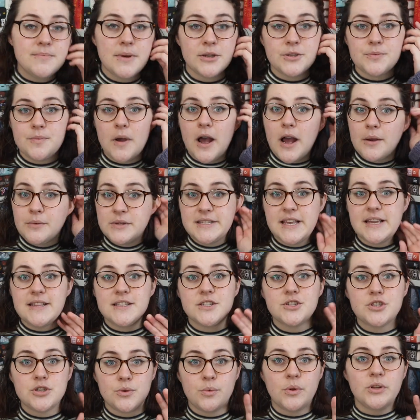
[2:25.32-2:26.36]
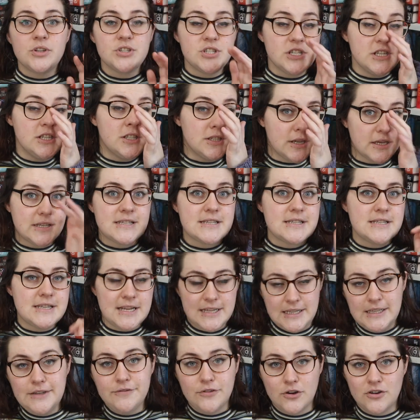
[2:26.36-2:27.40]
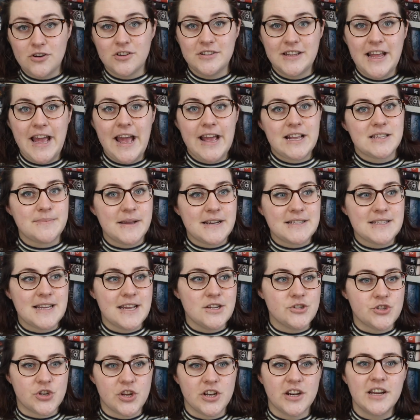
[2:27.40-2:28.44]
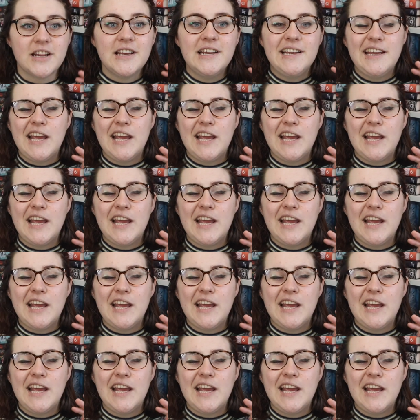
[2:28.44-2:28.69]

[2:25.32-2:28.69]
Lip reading: most part, I would say this duology does deliver on the expectation.